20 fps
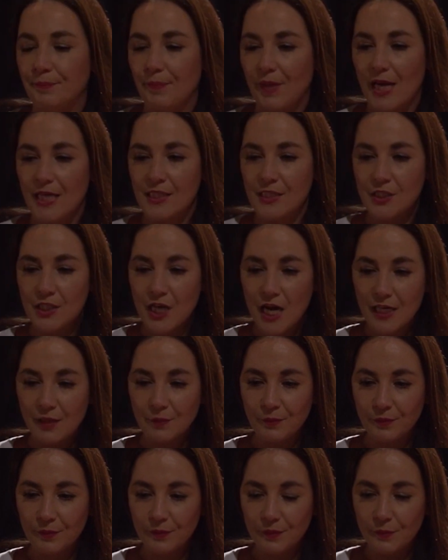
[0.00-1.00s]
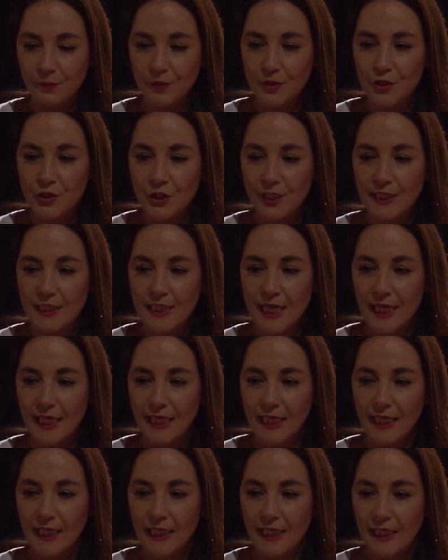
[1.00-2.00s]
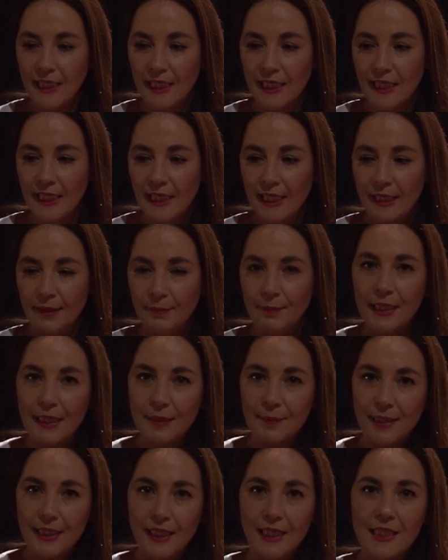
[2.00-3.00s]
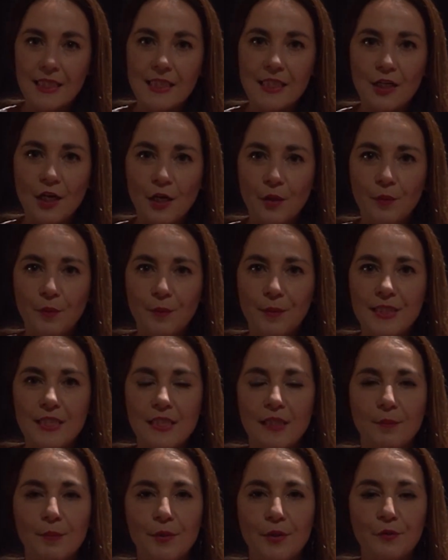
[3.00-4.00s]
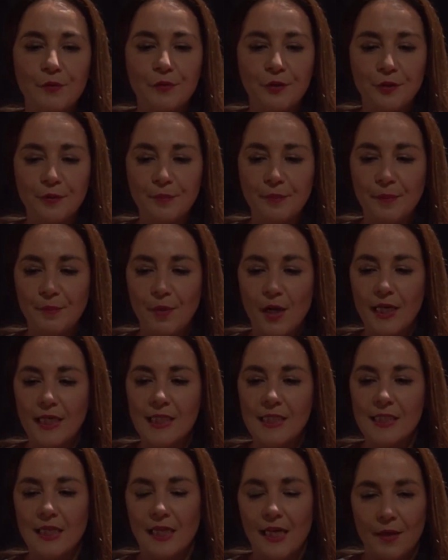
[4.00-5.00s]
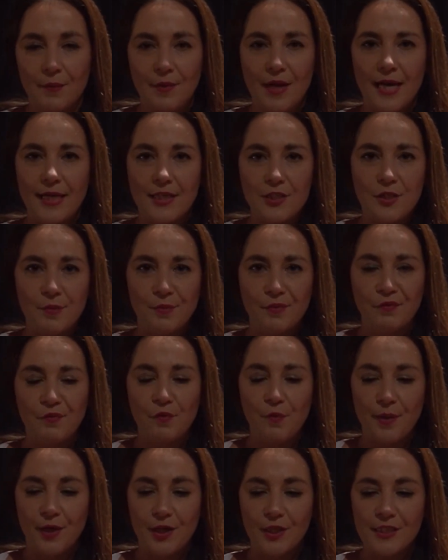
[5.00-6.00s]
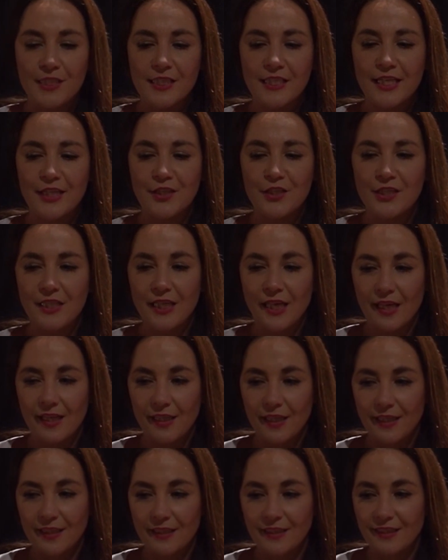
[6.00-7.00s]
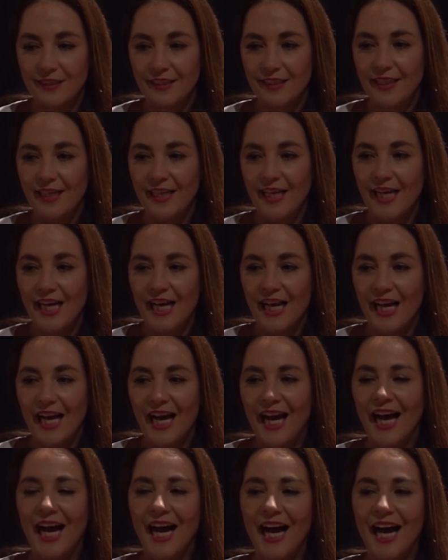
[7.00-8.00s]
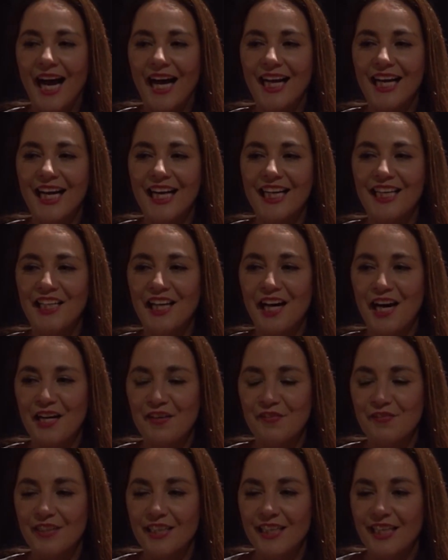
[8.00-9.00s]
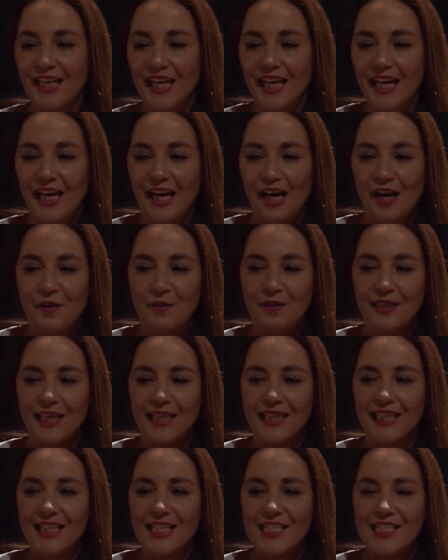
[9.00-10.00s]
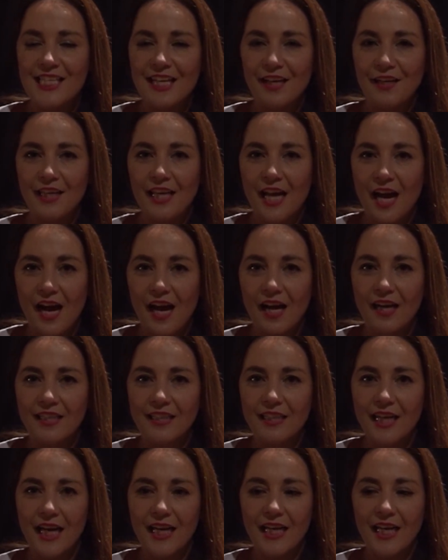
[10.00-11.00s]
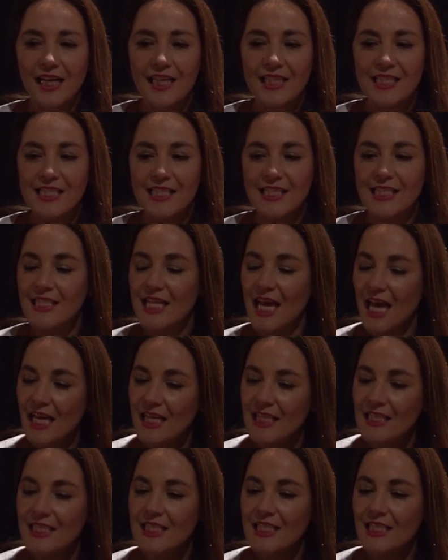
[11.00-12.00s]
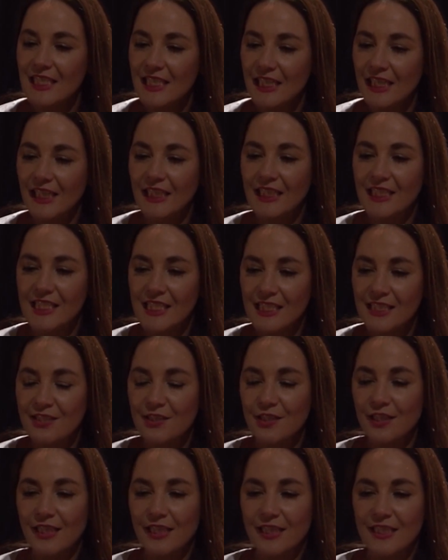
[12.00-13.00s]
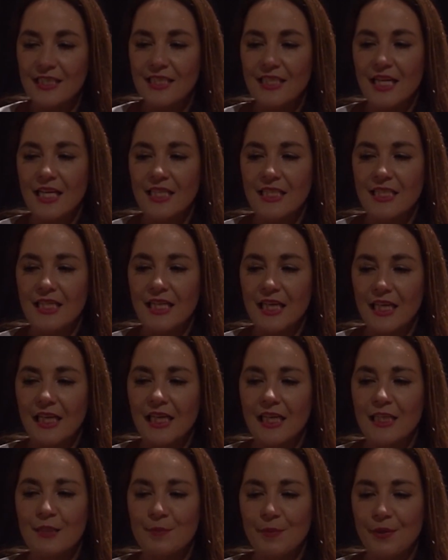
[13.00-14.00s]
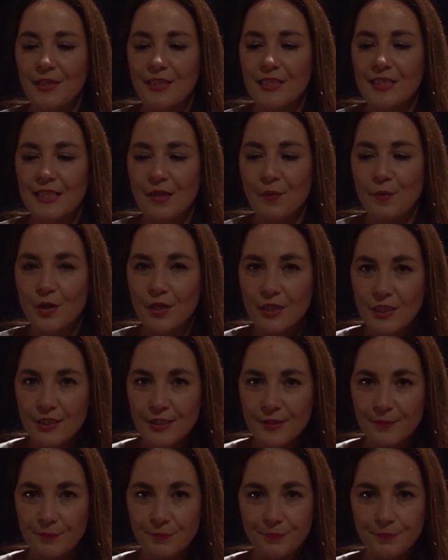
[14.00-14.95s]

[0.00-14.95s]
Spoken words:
I started with Sugar Daddy many, many years ago when we did The Blue Room, and Marlisa and I were actually performing on stage together. And I laugh when I think just how young and innocent and to an extent inexperienced I was.